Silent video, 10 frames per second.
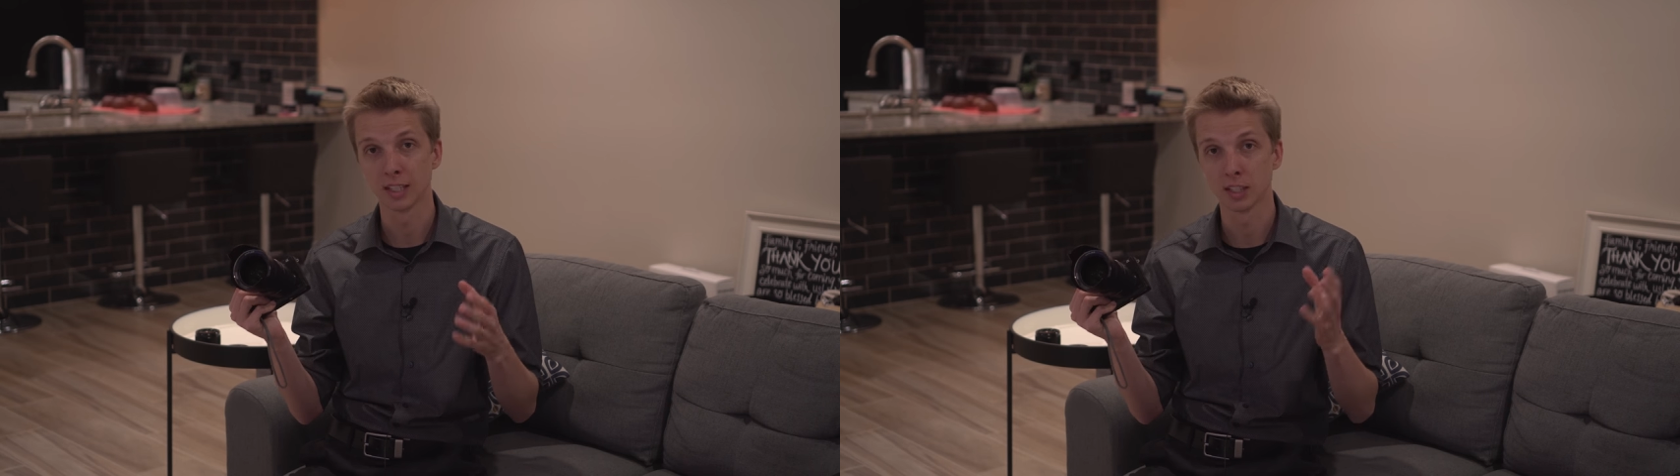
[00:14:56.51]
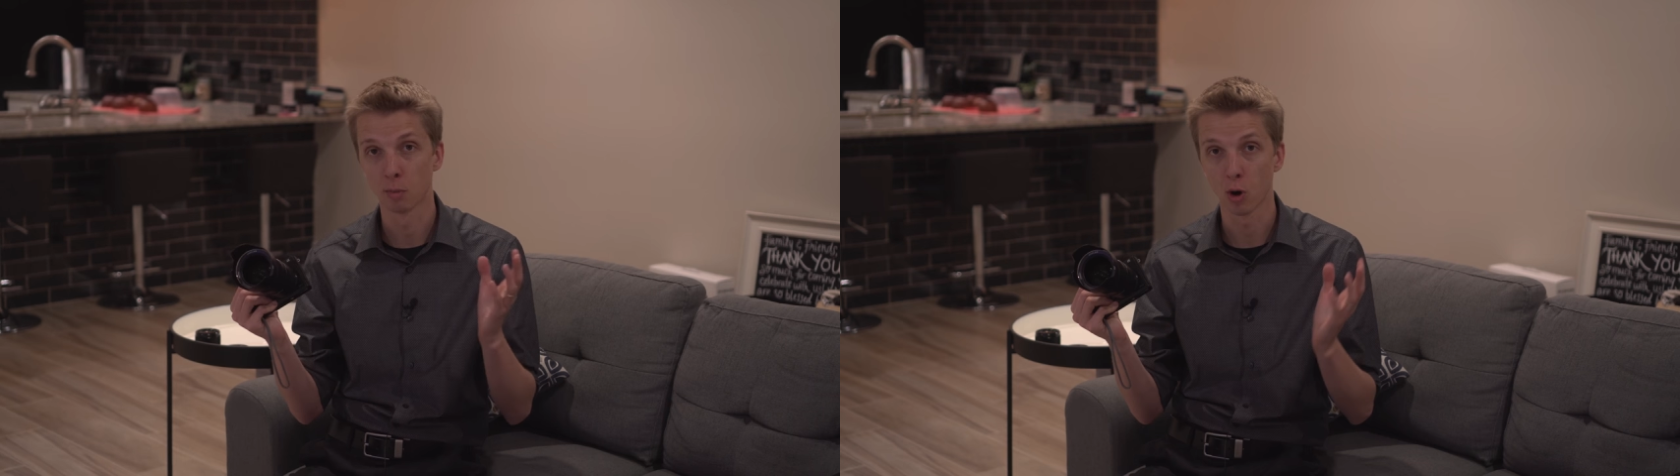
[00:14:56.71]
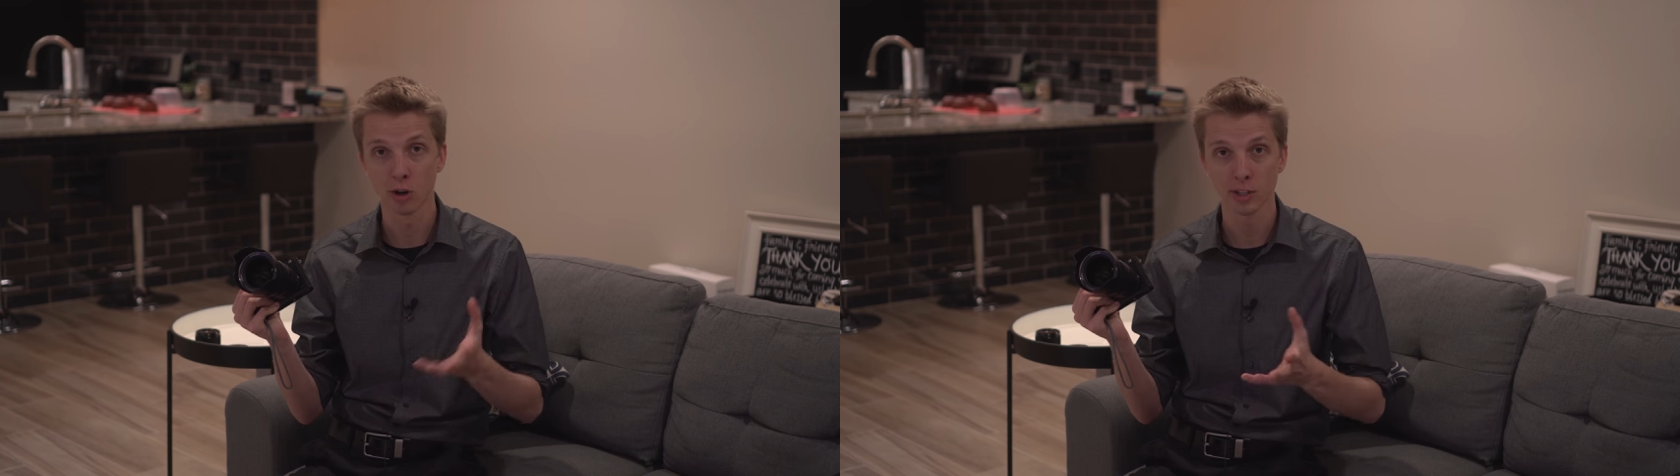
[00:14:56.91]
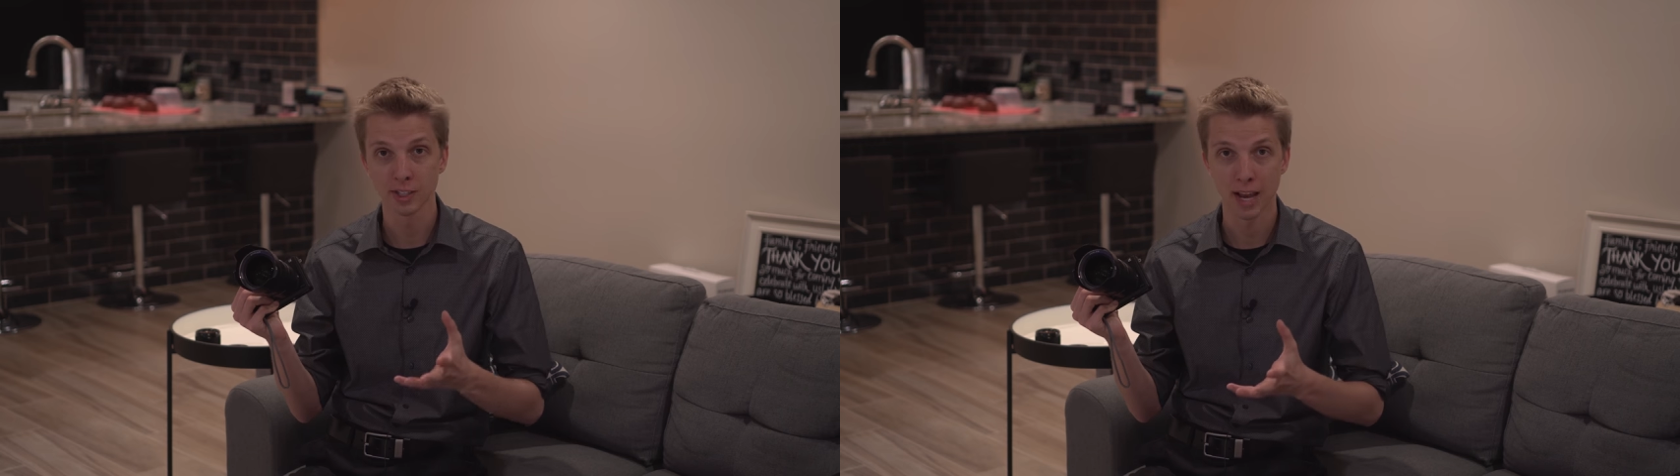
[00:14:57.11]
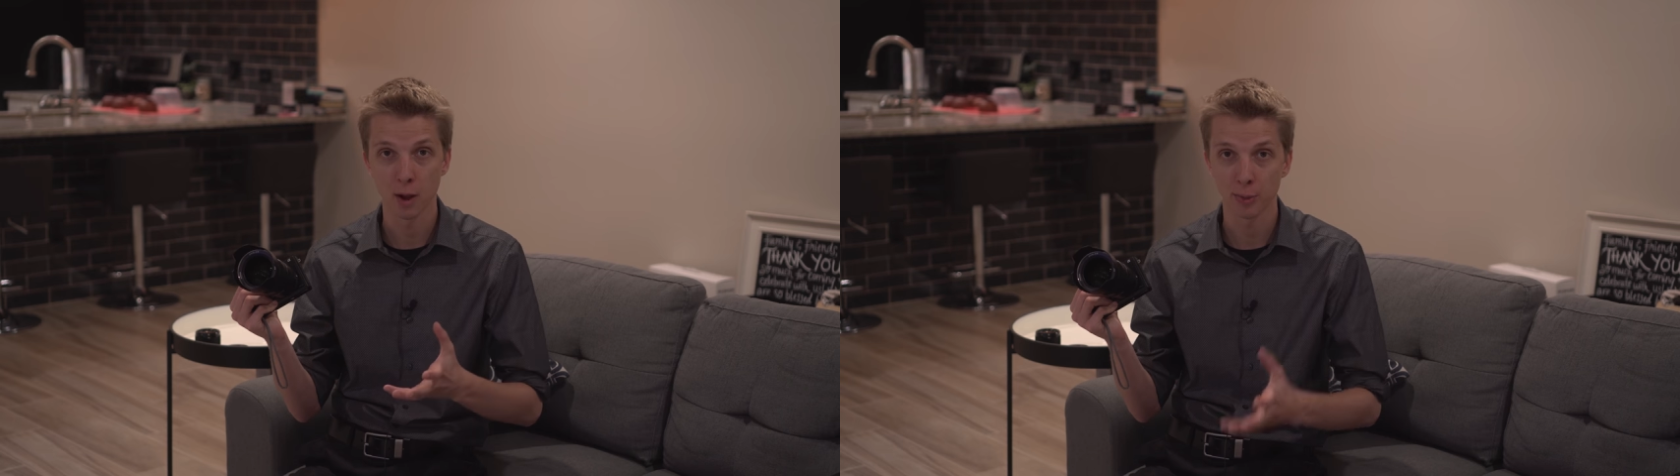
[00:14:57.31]
and some
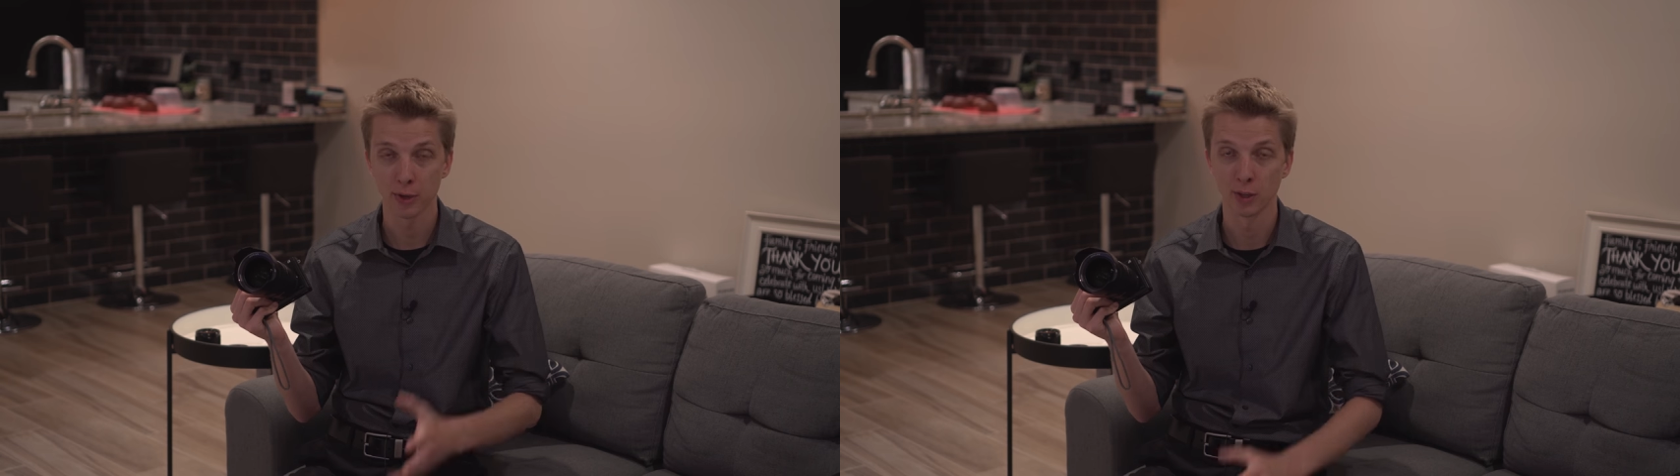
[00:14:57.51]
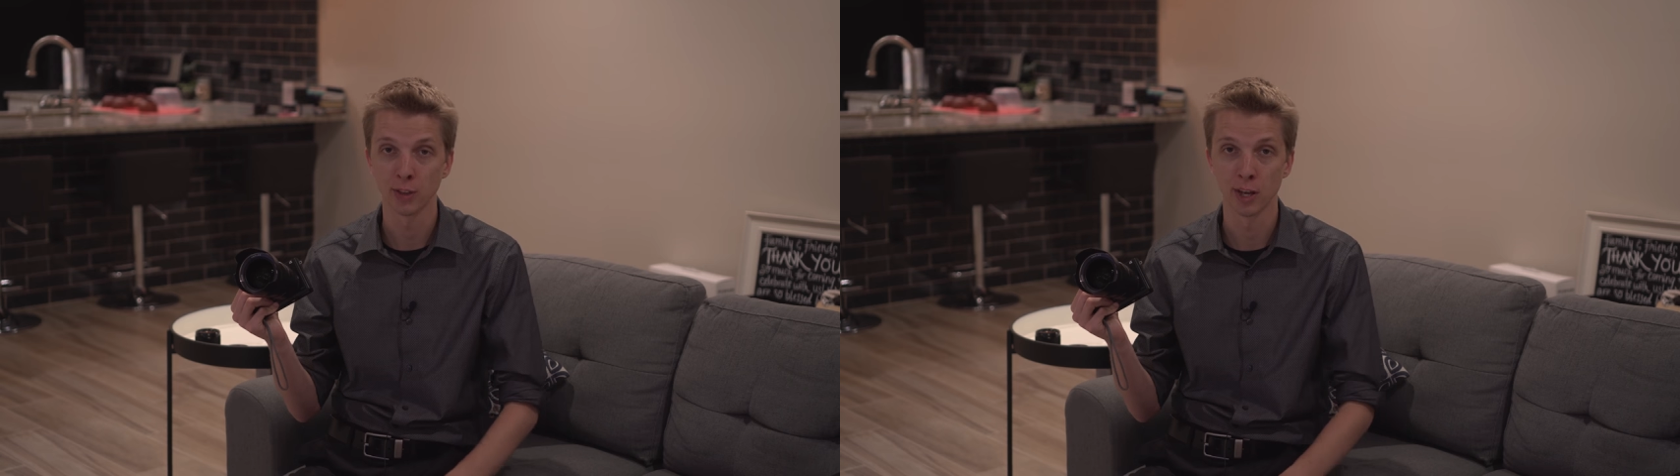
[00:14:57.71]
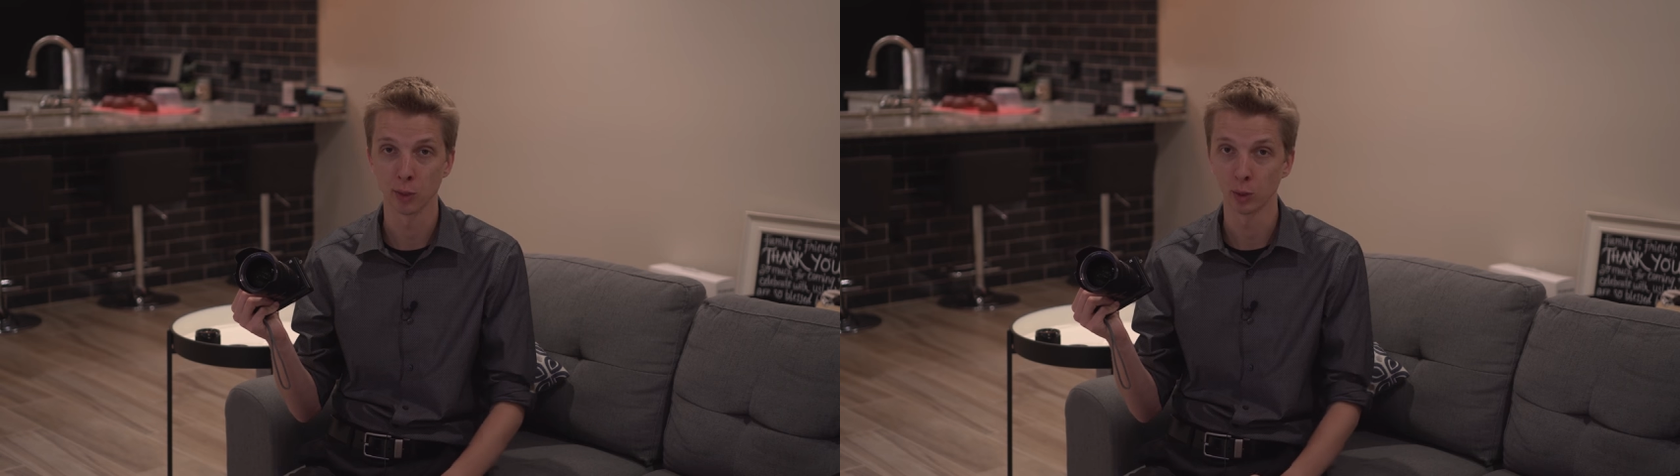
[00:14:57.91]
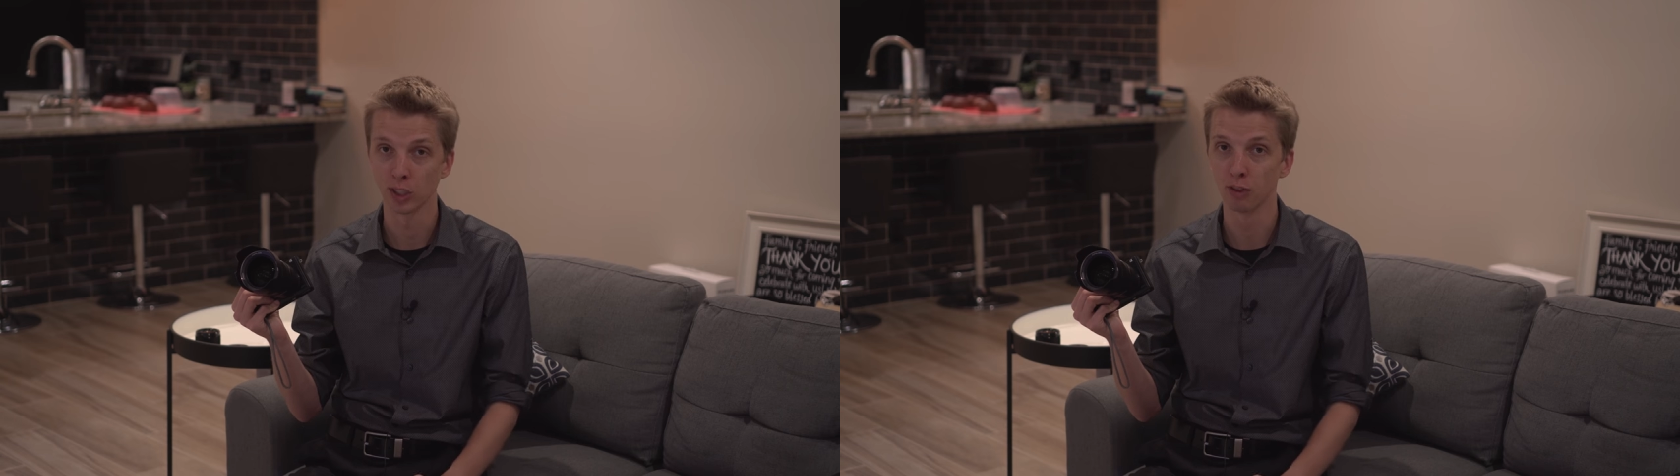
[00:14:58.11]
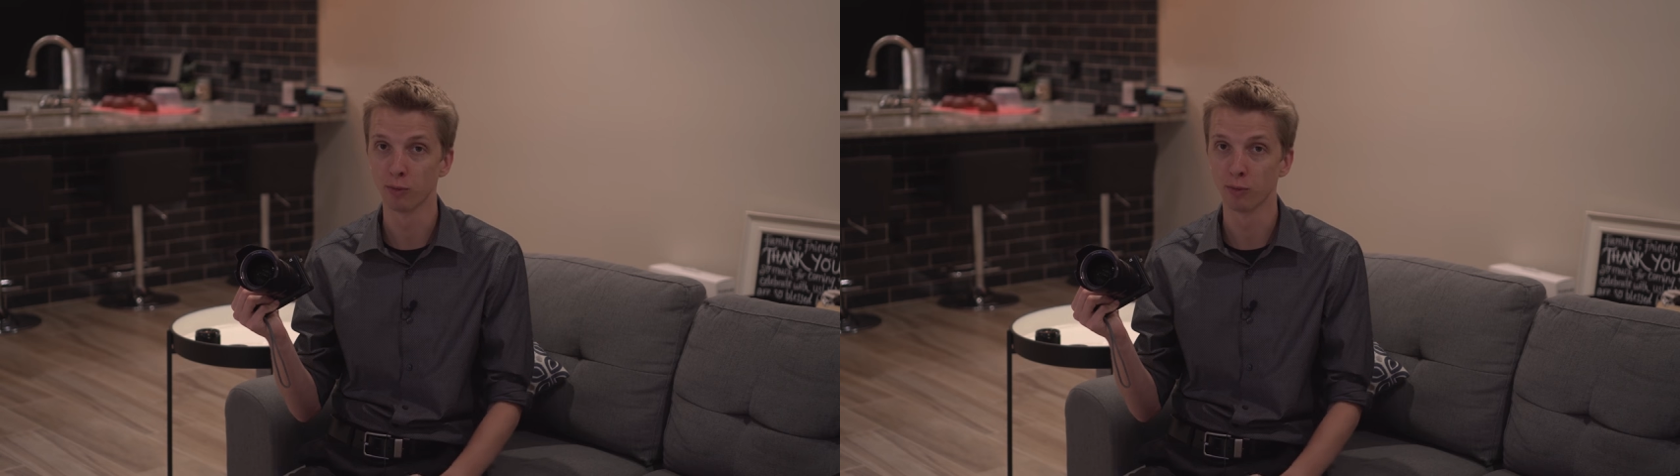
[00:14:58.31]
artists out there that are looking